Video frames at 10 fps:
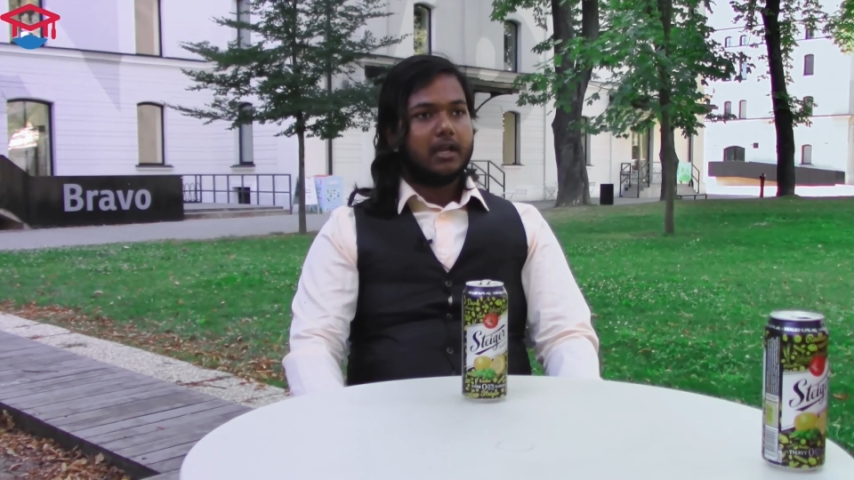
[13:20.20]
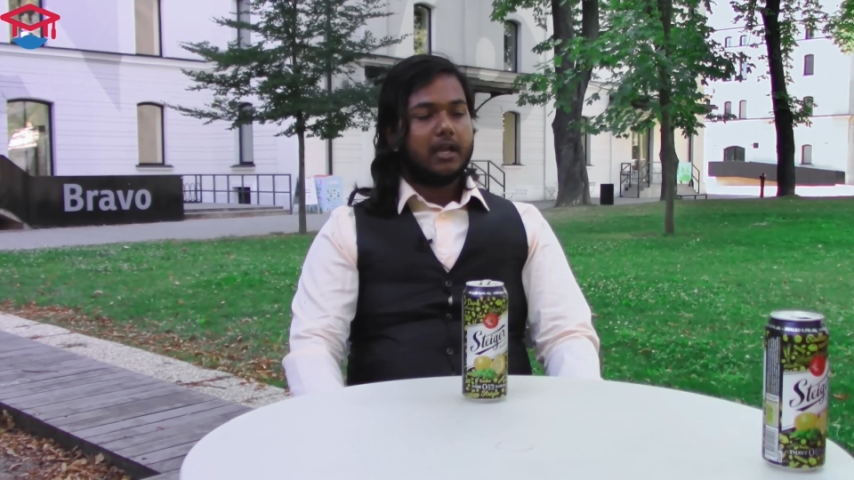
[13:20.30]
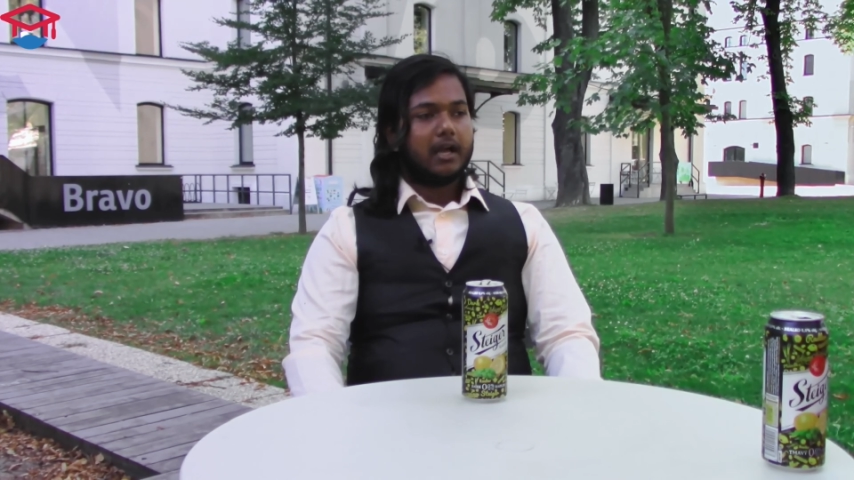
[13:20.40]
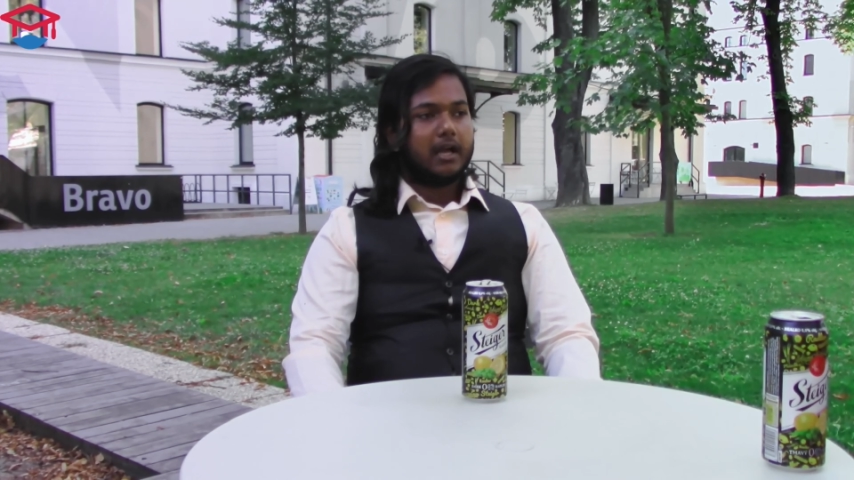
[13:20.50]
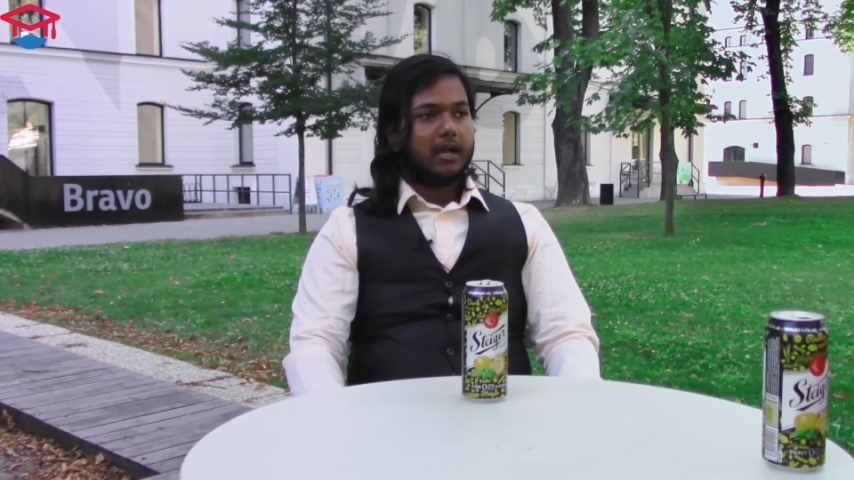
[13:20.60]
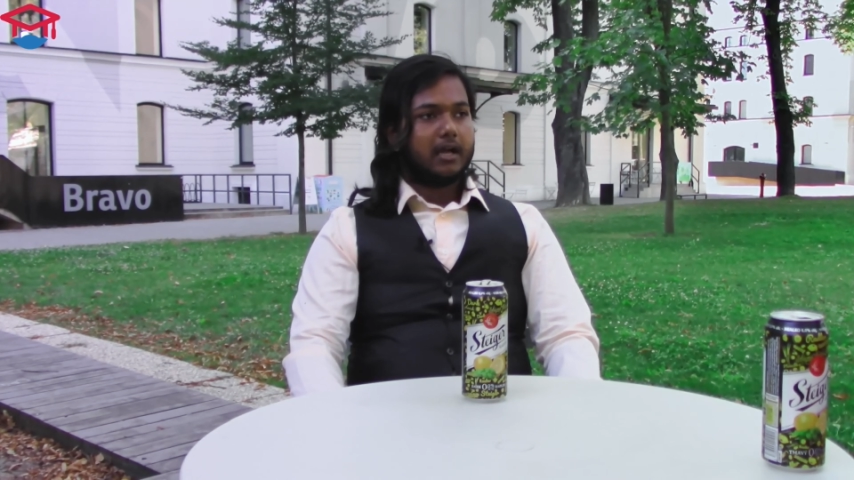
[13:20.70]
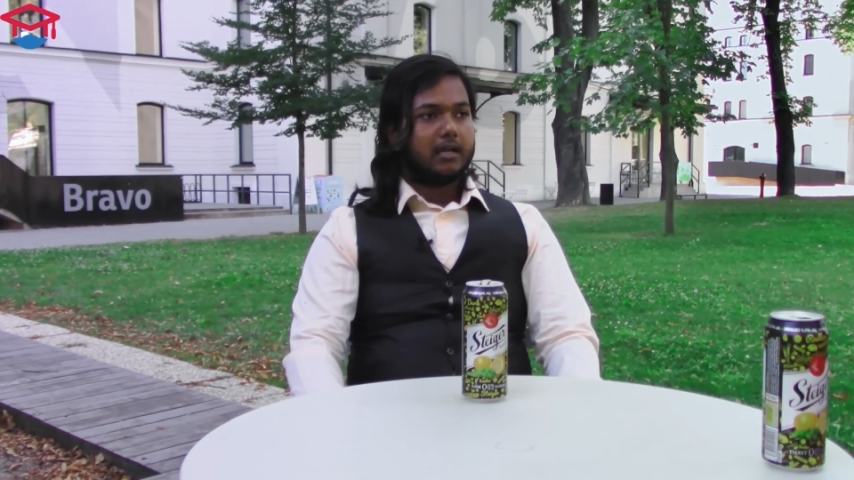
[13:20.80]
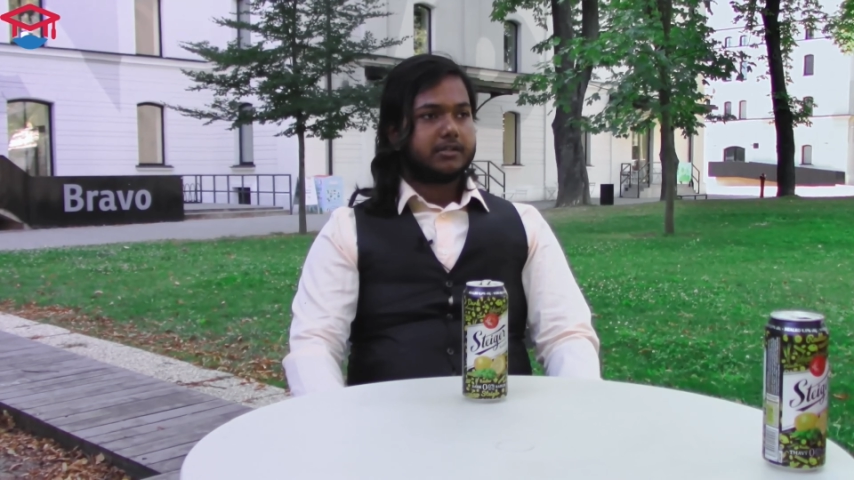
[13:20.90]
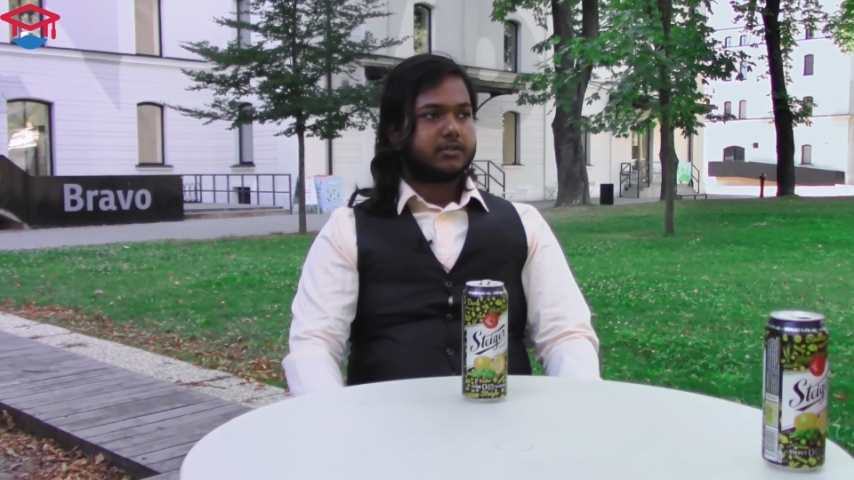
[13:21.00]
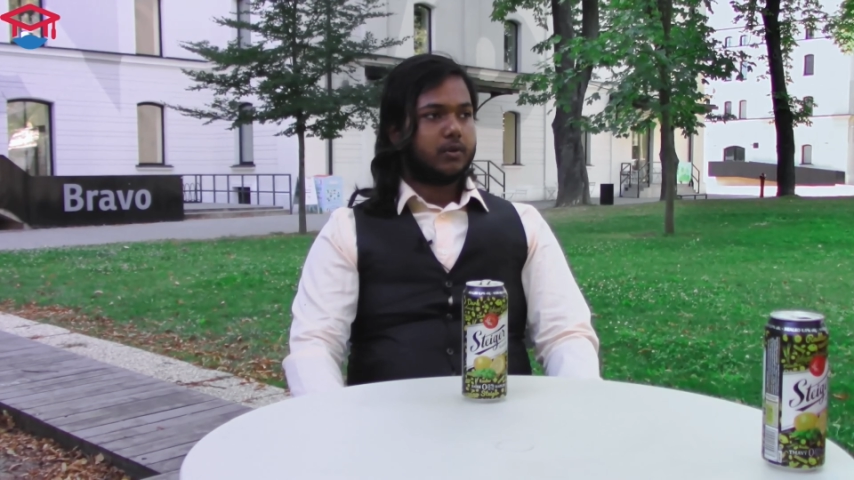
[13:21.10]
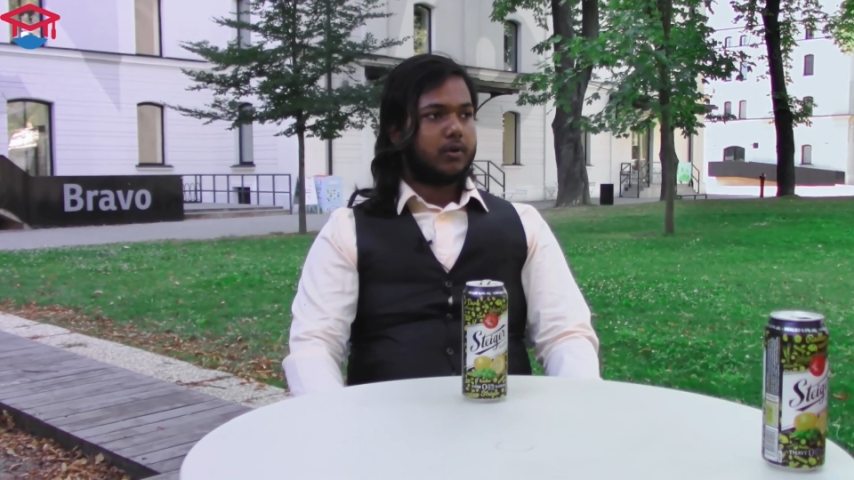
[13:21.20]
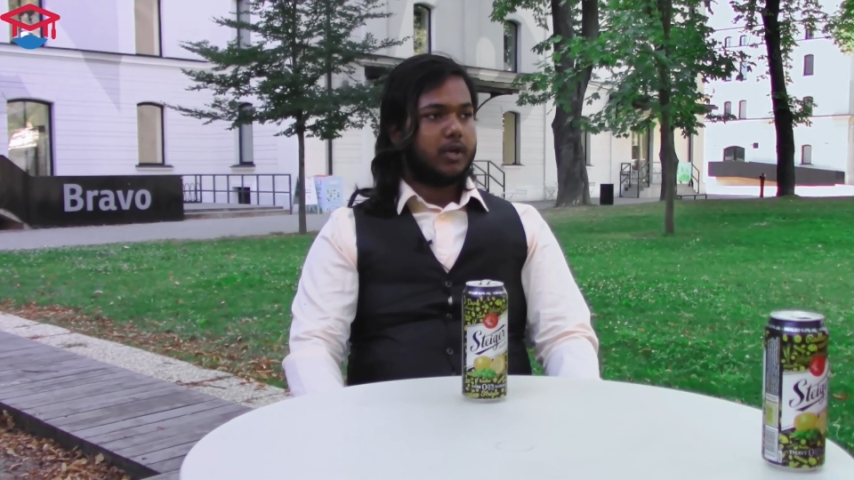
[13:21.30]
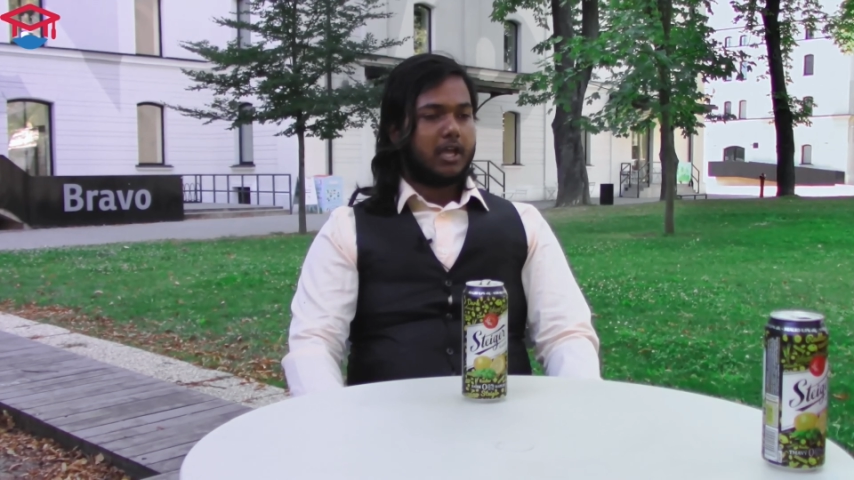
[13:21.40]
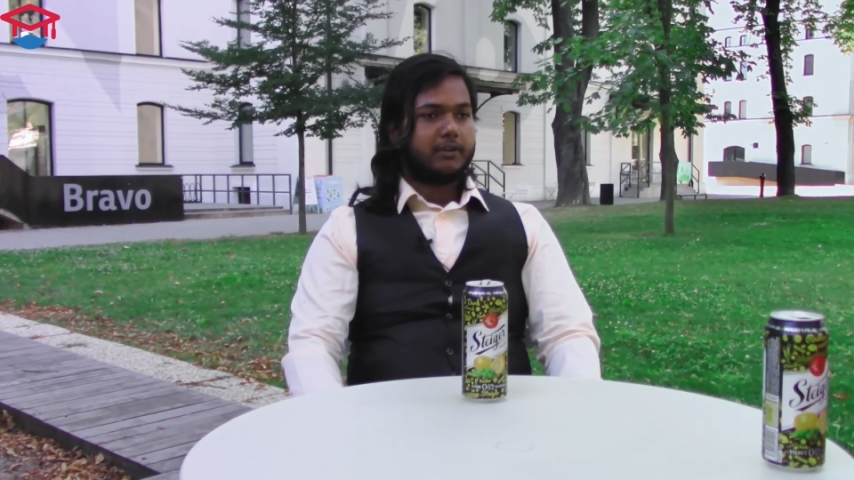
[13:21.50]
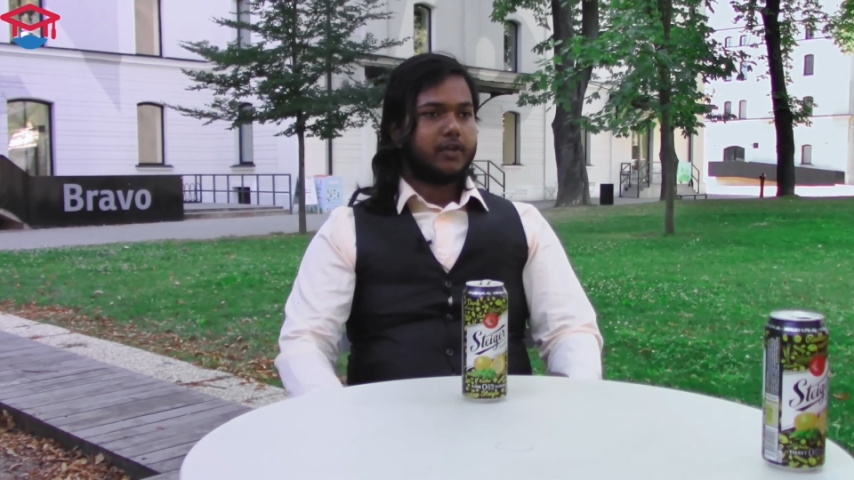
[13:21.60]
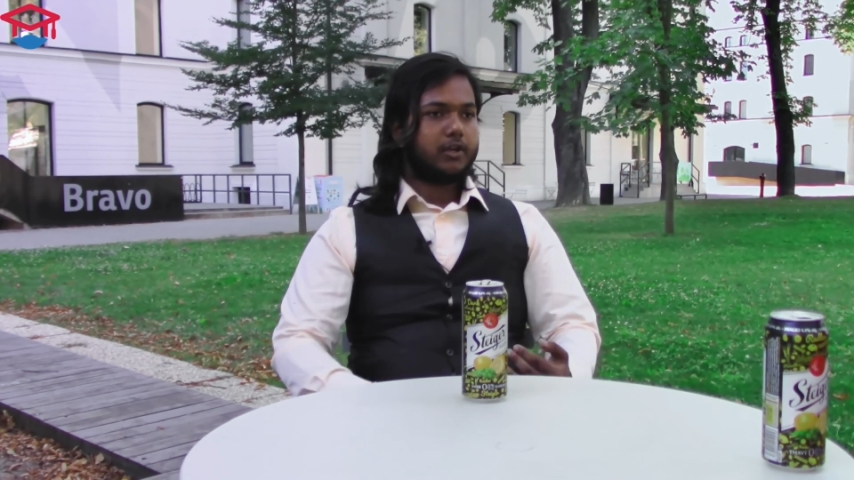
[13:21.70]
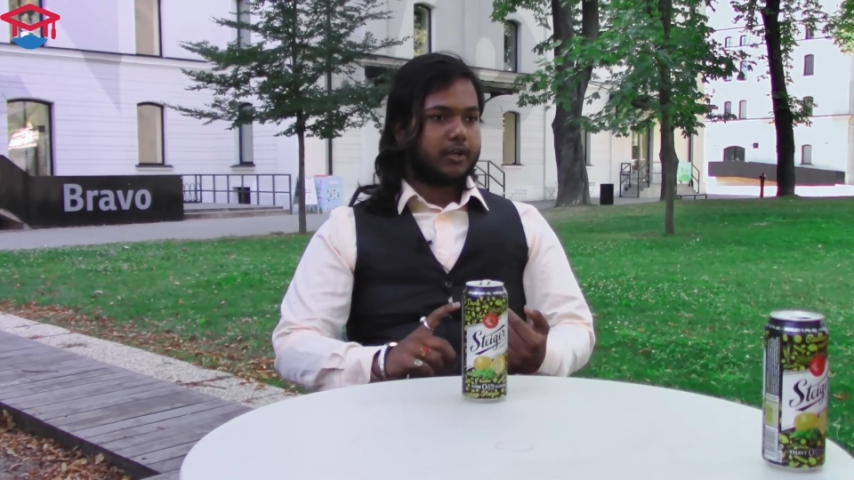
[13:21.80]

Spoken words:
So if you're